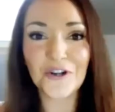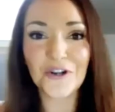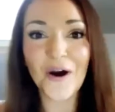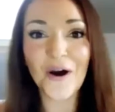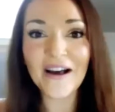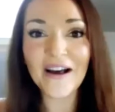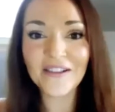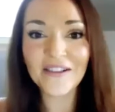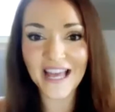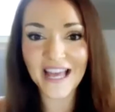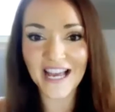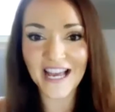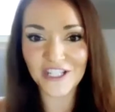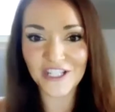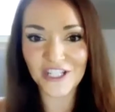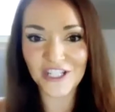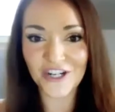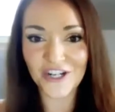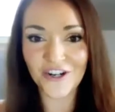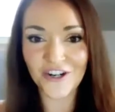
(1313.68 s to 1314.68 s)
know how
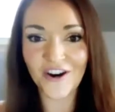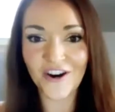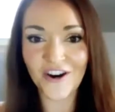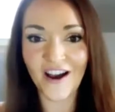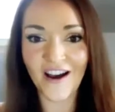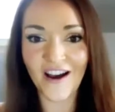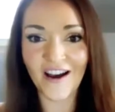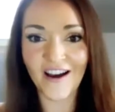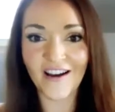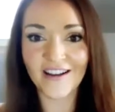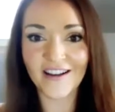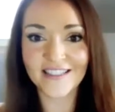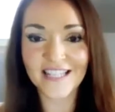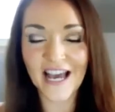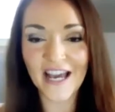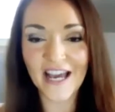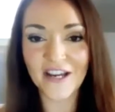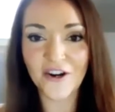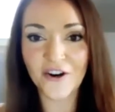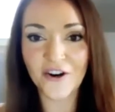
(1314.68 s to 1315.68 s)
last year
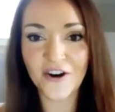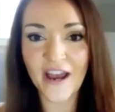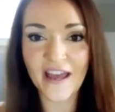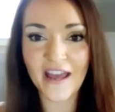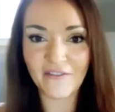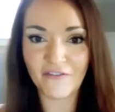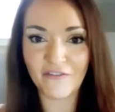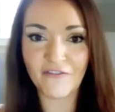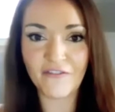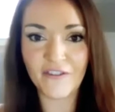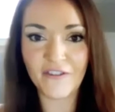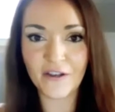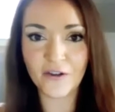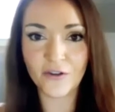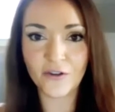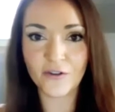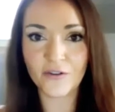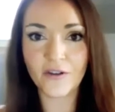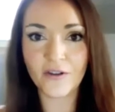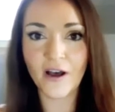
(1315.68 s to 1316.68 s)
Tiger and
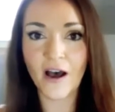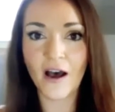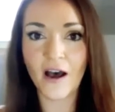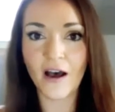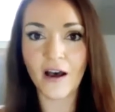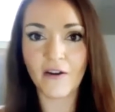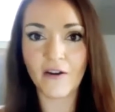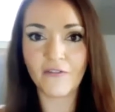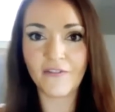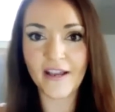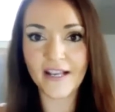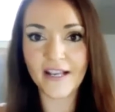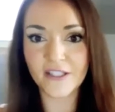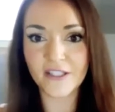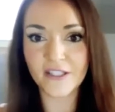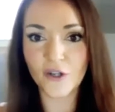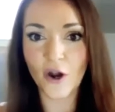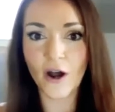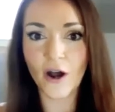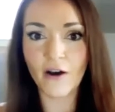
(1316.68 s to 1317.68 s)
Phil faced
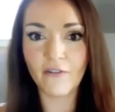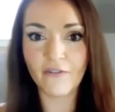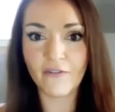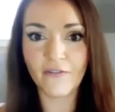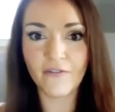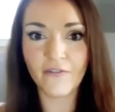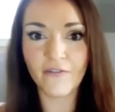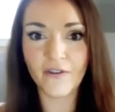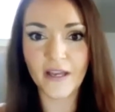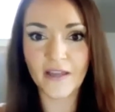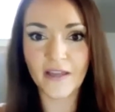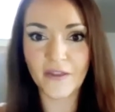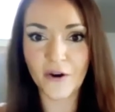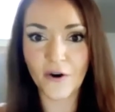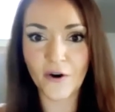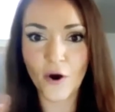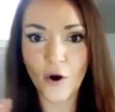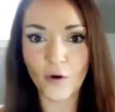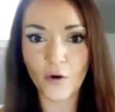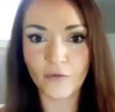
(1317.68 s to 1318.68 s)
off in their
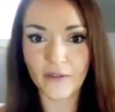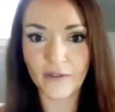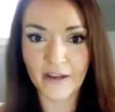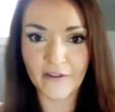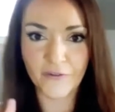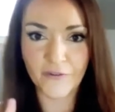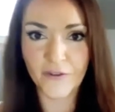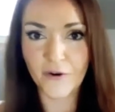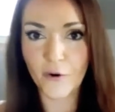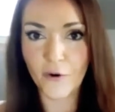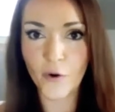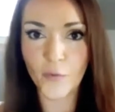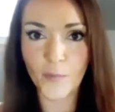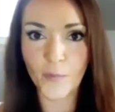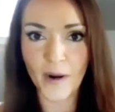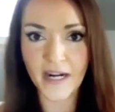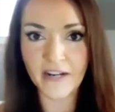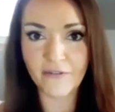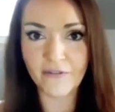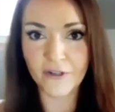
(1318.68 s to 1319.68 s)
like for their own
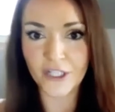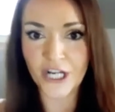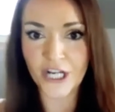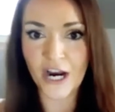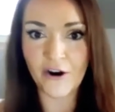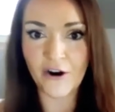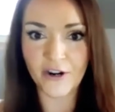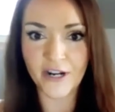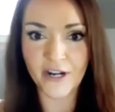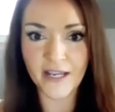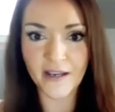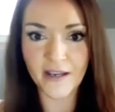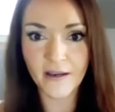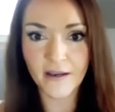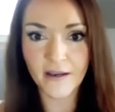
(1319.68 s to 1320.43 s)
money for charity?